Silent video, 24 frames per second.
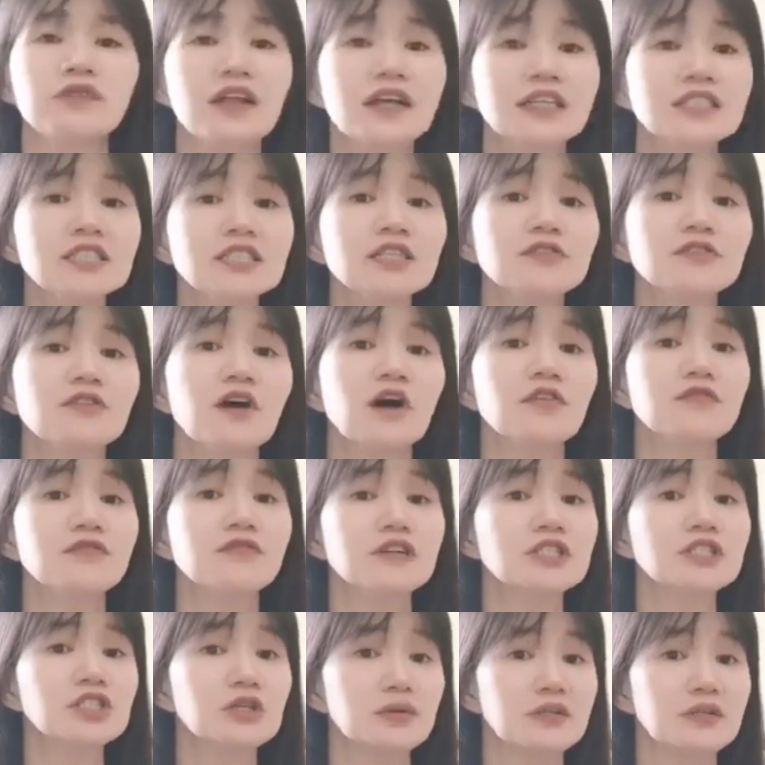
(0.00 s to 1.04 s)
letter of
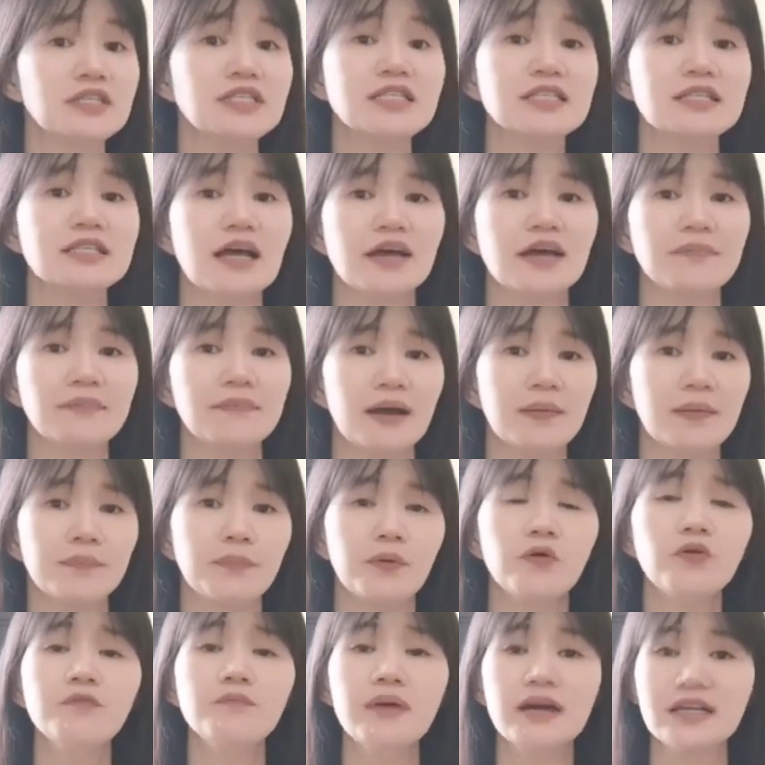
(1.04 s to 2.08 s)
offer duly signed by
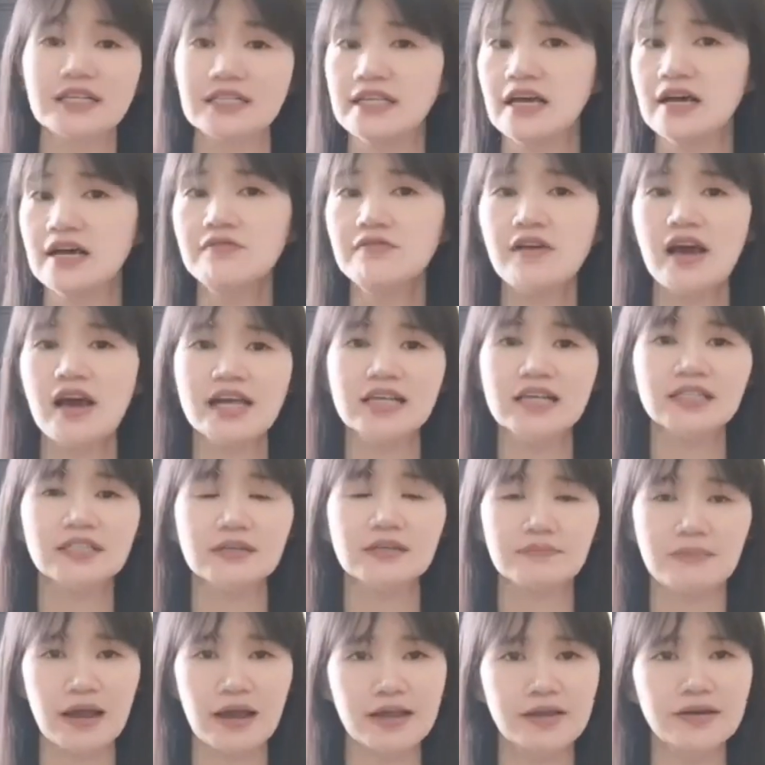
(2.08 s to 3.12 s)
both myself as the
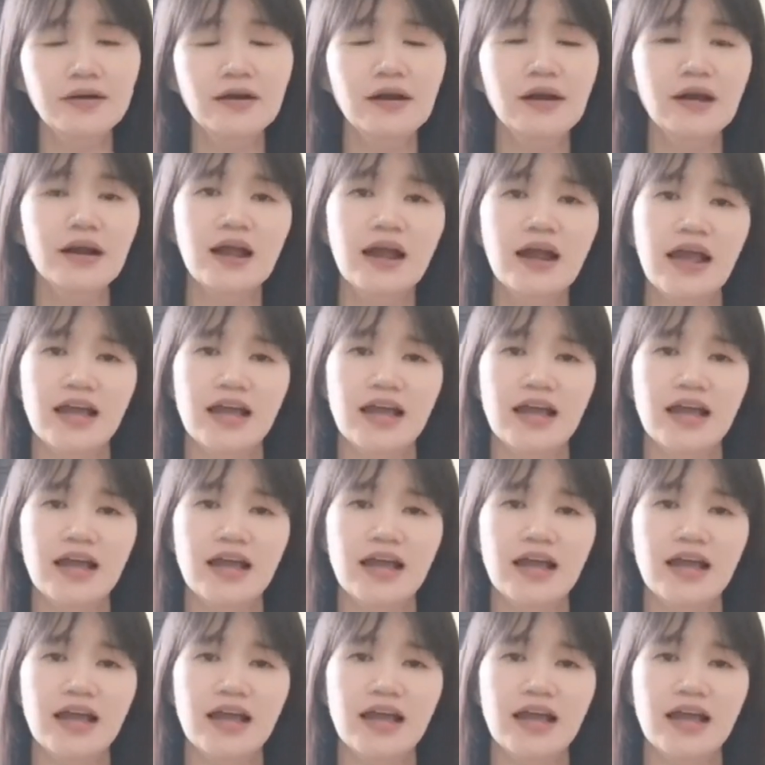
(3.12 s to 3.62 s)
buyer